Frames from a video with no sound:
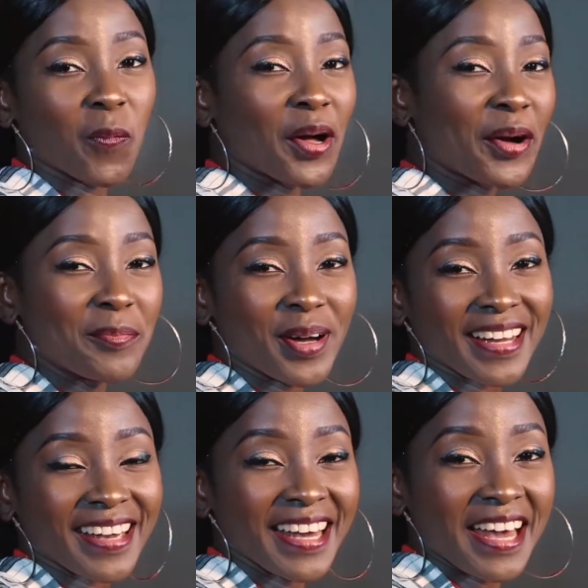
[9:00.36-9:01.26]
Welcome
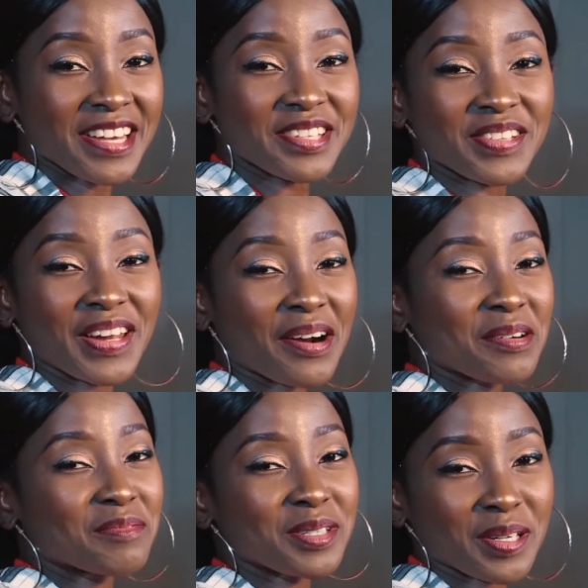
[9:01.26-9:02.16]
back. It's still
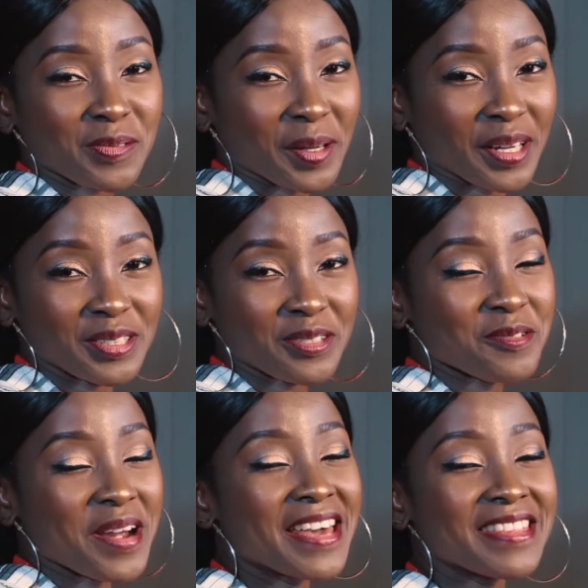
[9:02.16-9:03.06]
Agribusiness Weekend
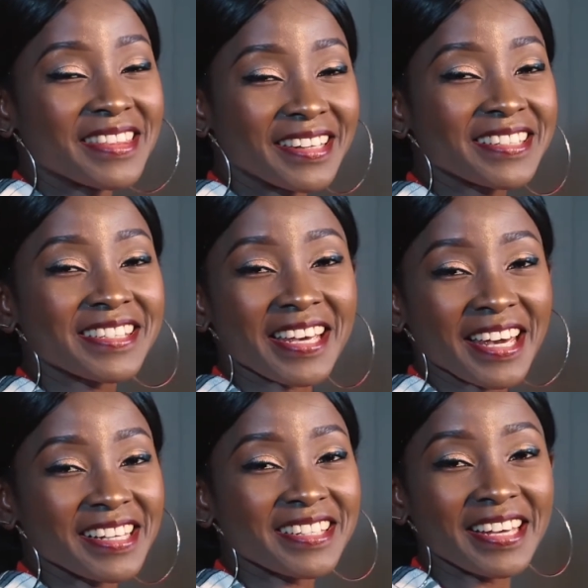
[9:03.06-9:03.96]
Show, and
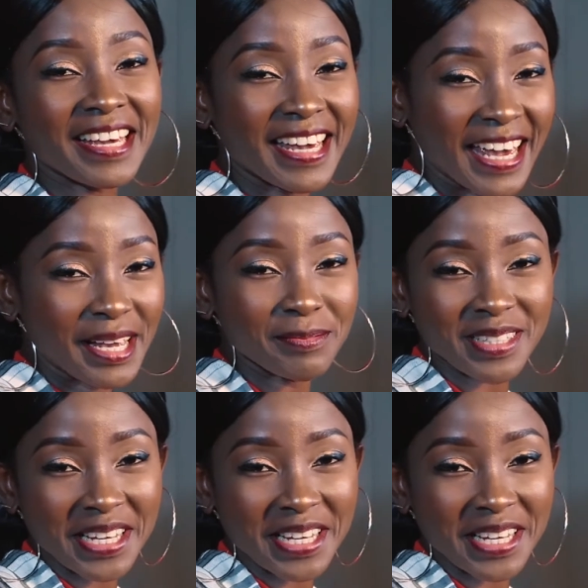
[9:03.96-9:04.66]
this is Game